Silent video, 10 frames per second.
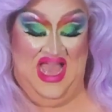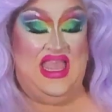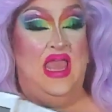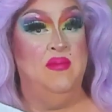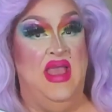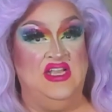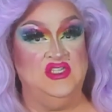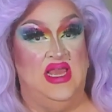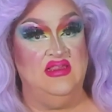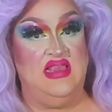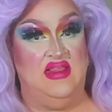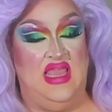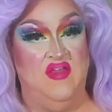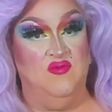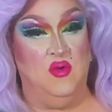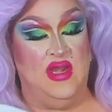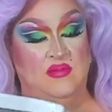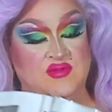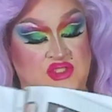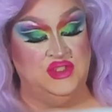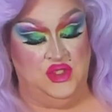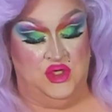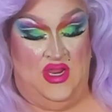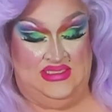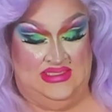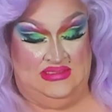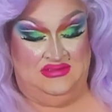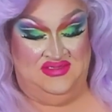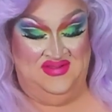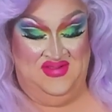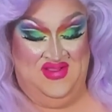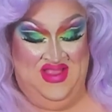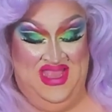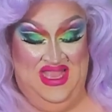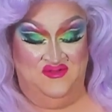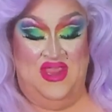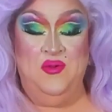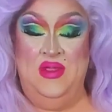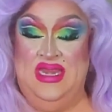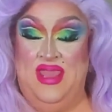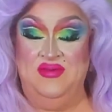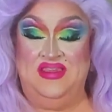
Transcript: Can't imagine I said the F word. I'm sure I didn't. Drag Queen Names